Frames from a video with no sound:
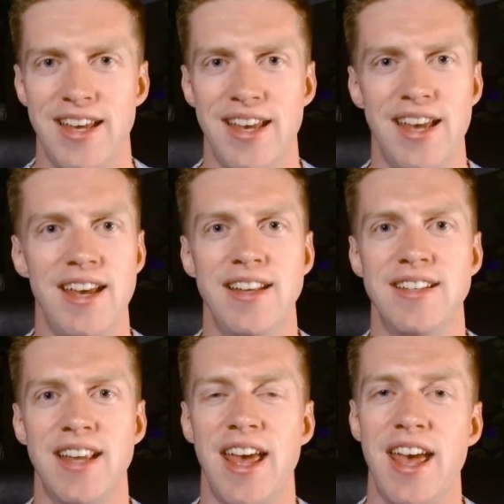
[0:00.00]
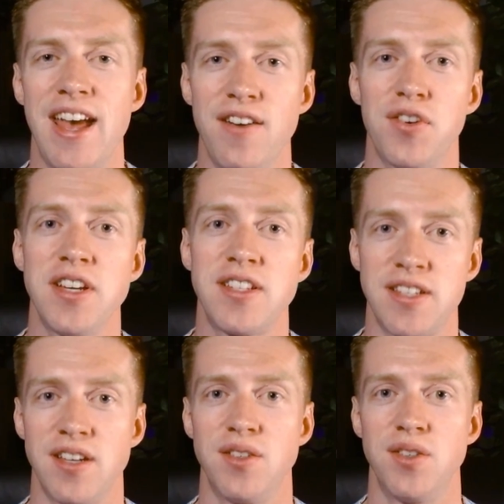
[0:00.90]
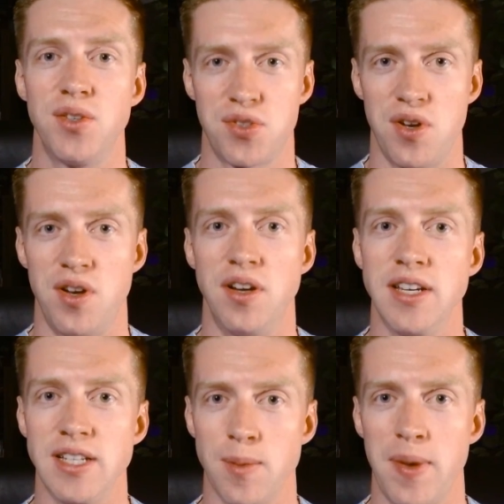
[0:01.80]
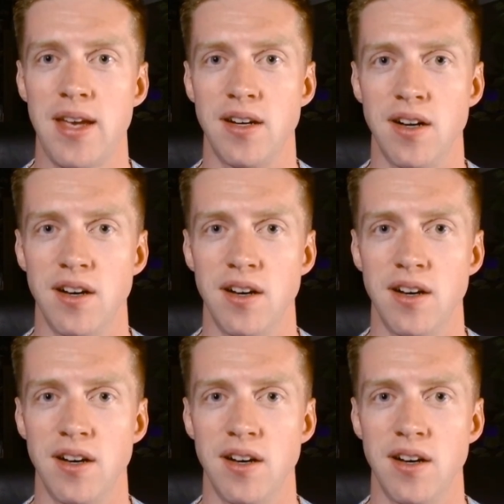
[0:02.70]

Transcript: And every single song is a banger.